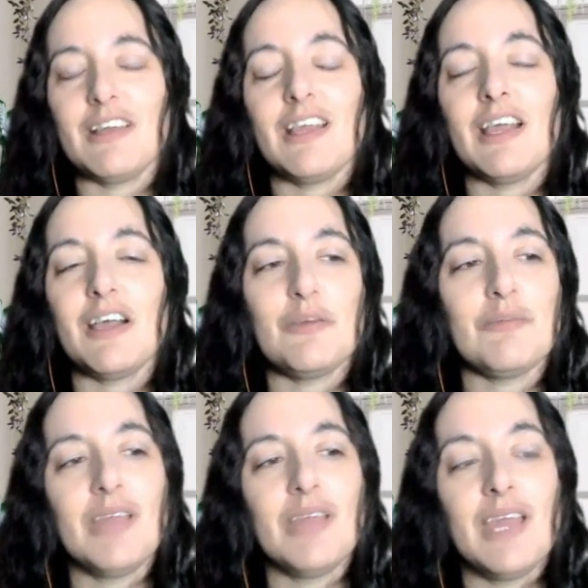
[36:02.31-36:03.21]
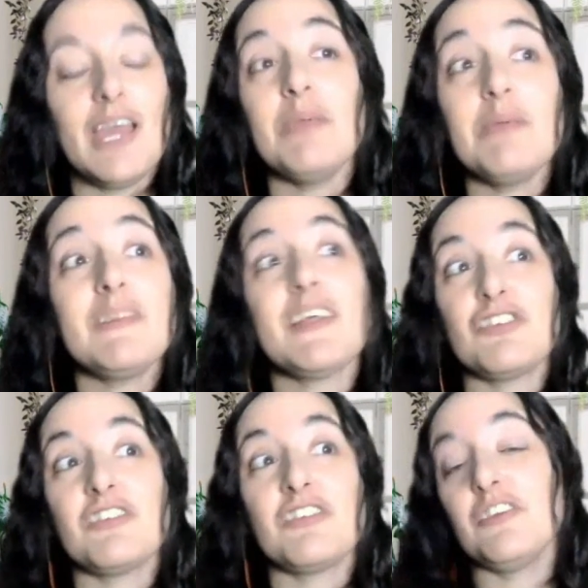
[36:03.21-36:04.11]
And maybe that's
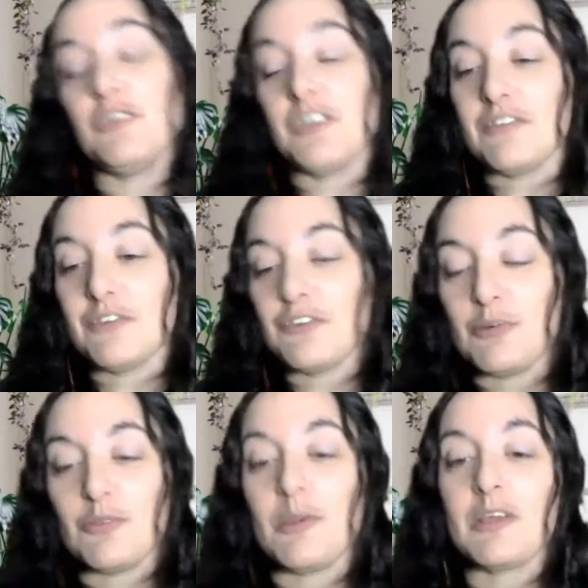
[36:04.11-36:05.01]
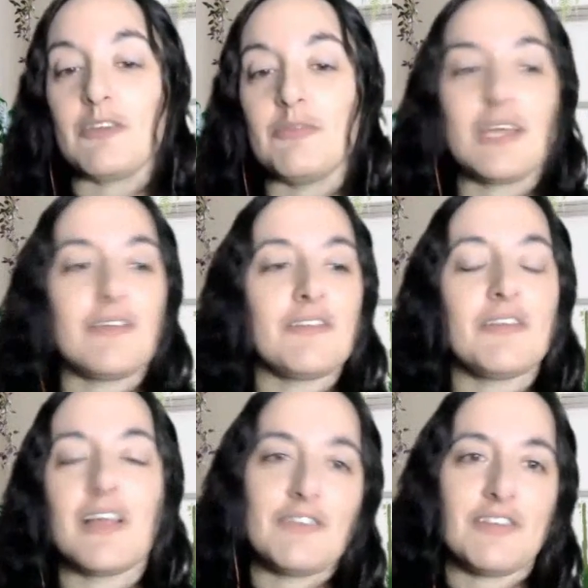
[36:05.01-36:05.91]
just the neurodivergent perspective, because a
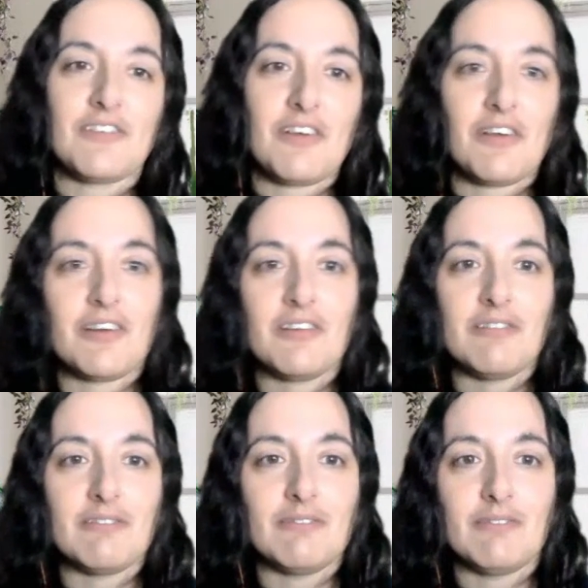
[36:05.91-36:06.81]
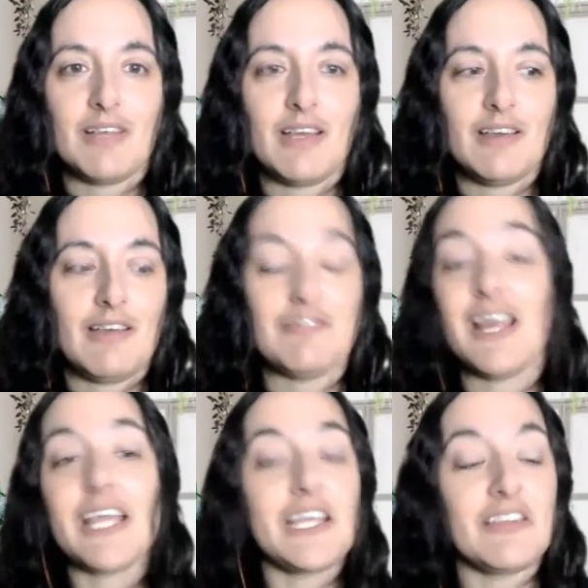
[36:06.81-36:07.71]
lot of us are have
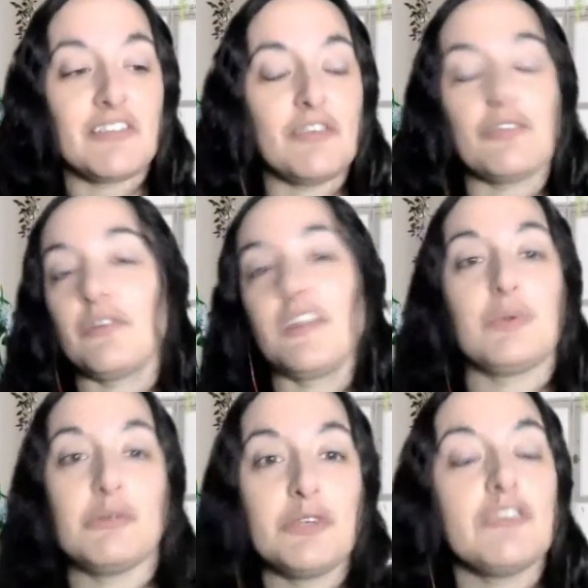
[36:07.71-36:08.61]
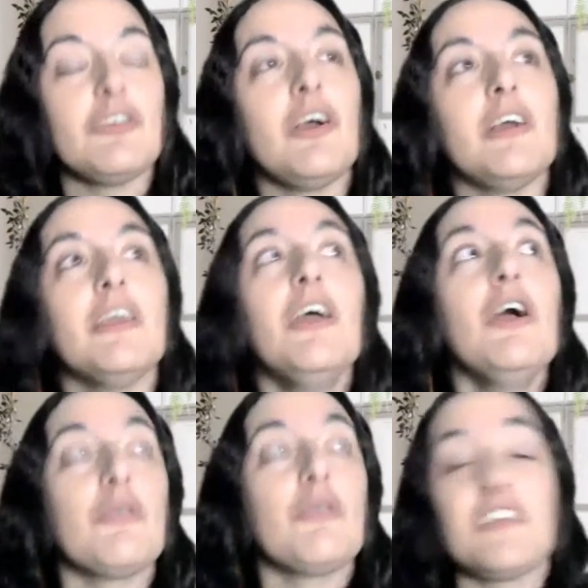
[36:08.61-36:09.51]
lagging skills or things we were not taught
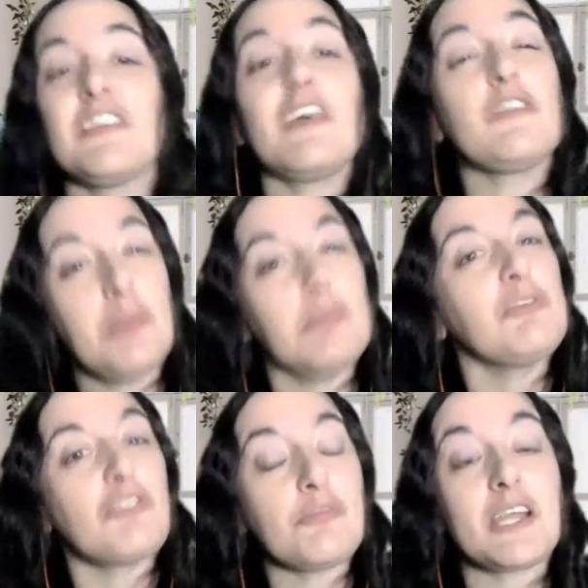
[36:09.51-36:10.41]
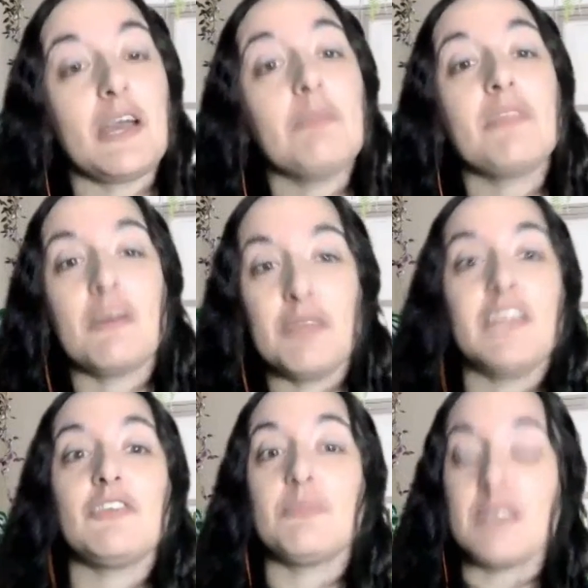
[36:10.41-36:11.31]
or things that other people just pick up that we need
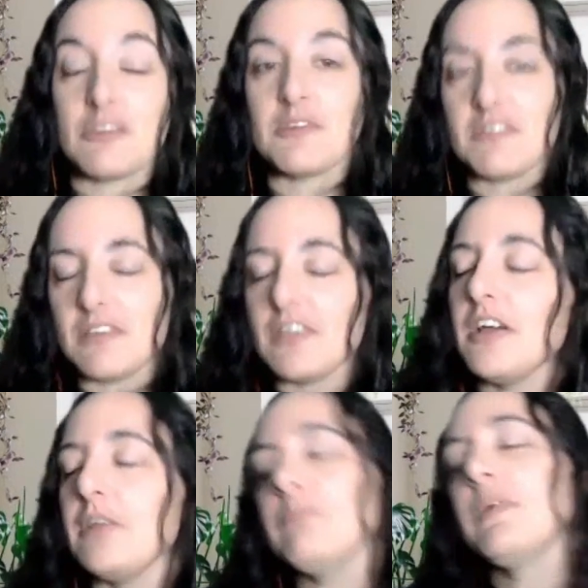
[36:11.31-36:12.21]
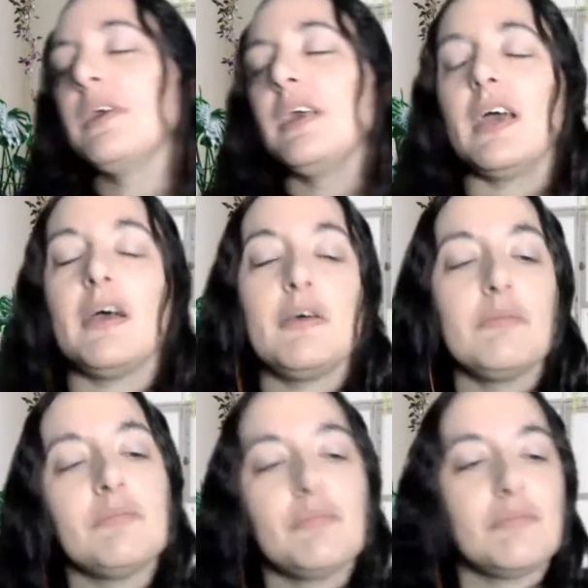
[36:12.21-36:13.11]
to be explicitly taught. Um,
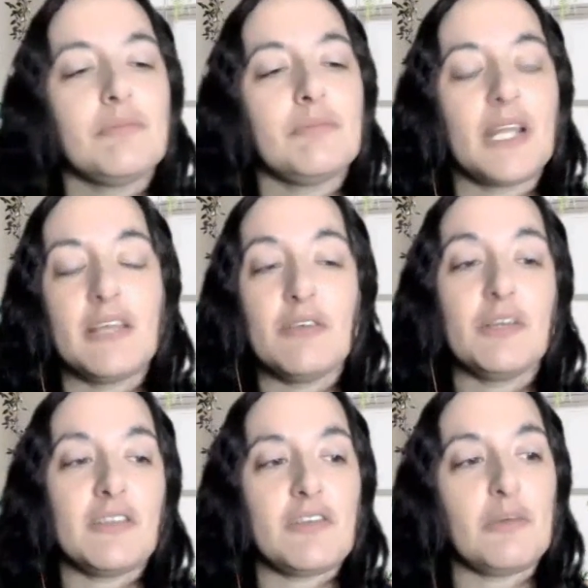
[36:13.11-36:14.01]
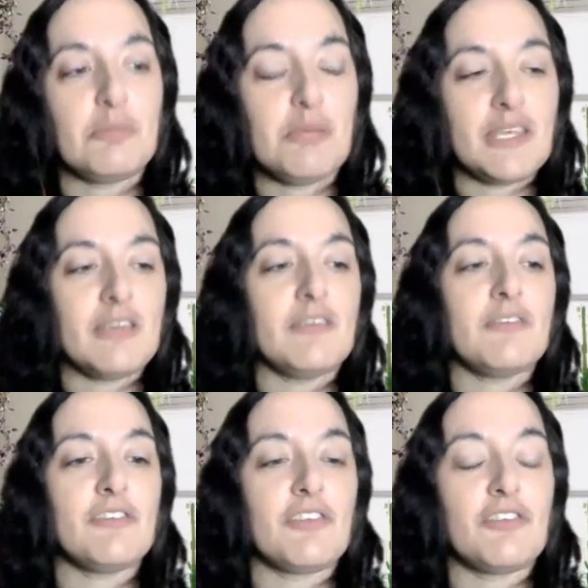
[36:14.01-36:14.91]
but I know it has helped my
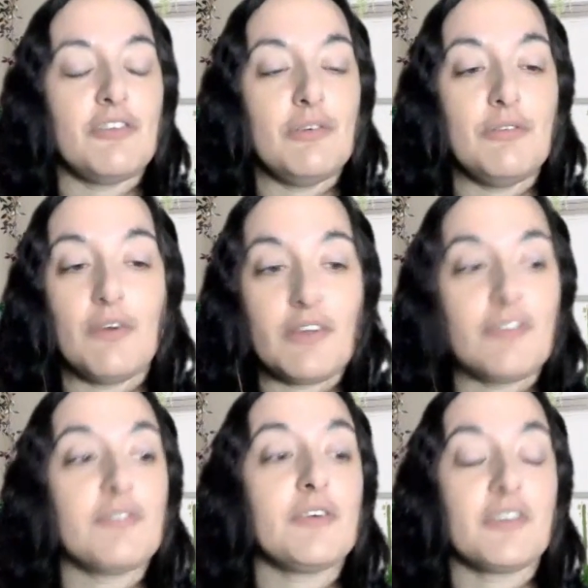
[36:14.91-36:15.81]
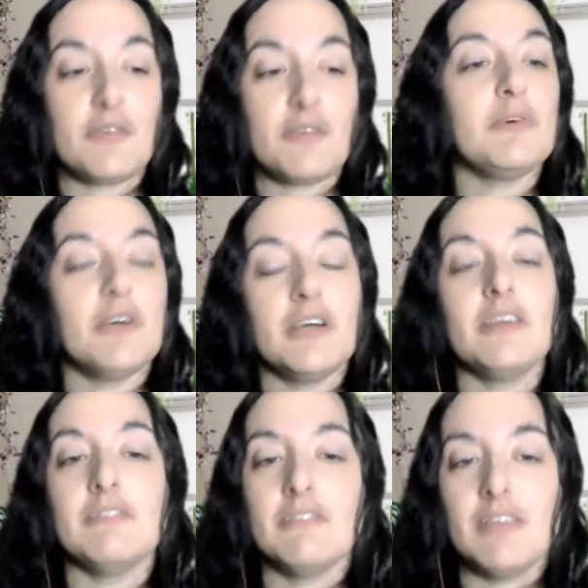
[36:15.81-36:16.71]
kids just to focus, for example,
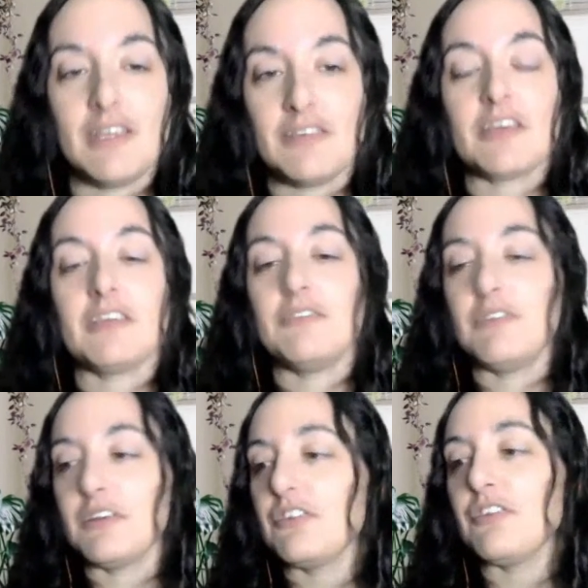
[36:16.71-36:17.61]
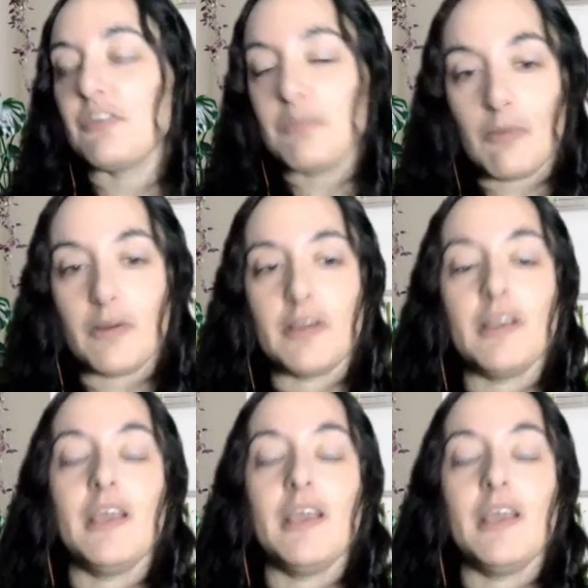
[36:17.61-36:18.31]
on executive function support.